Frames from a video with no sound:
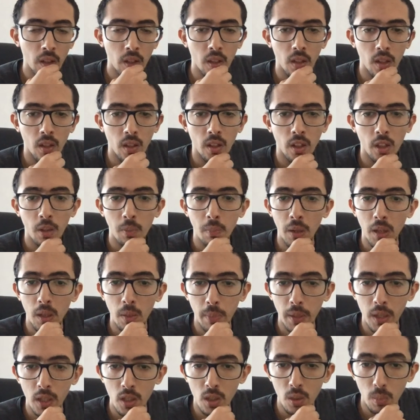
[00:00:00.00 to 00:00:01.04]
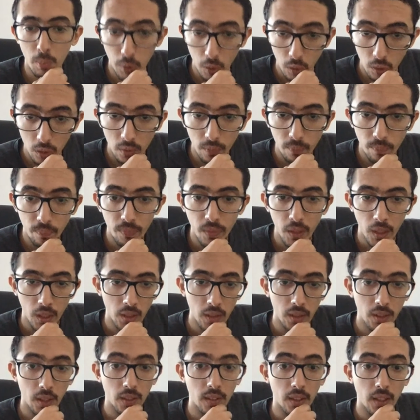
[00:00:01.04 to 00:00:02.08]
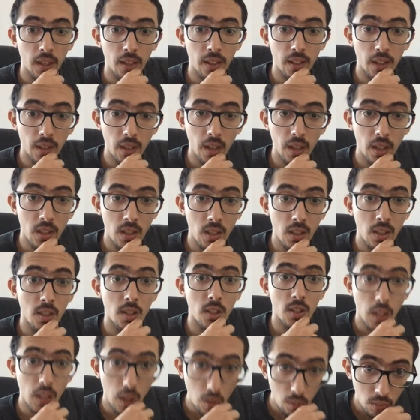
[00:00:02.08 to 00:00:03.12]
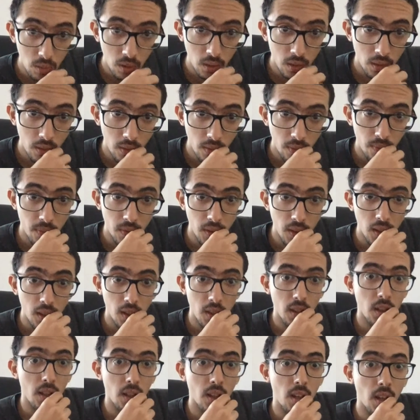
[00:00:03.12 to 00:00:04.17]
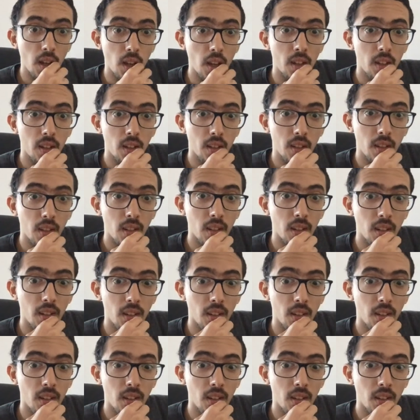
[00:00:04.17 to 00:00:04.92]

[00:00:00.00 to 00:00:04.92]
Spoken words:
an email-based bot that analyzes the sound and